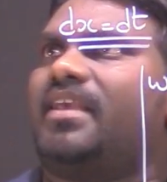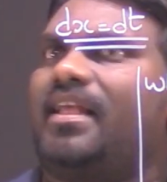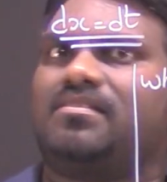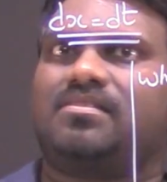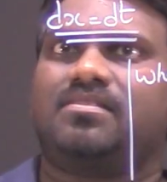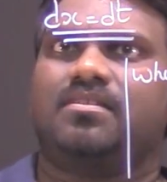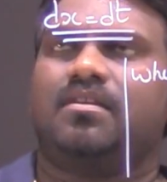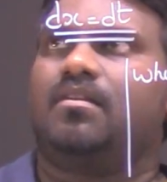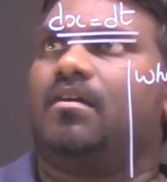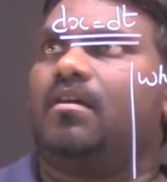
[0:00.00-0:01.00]
else?
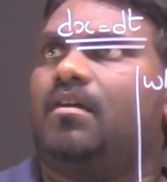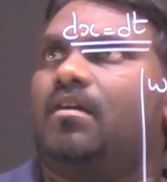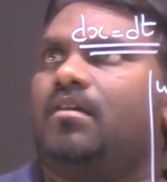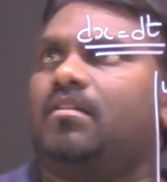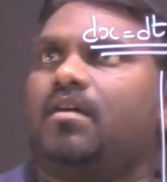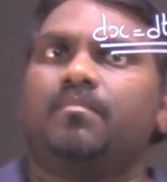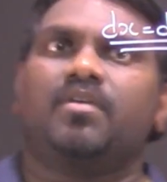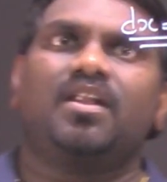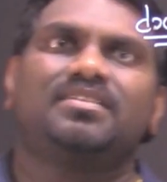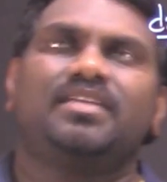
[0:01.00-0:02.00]
Now I'm
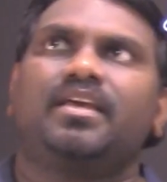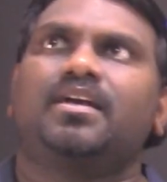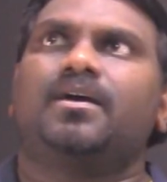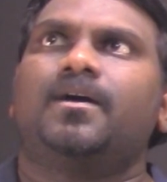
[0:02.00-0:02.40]
gonna take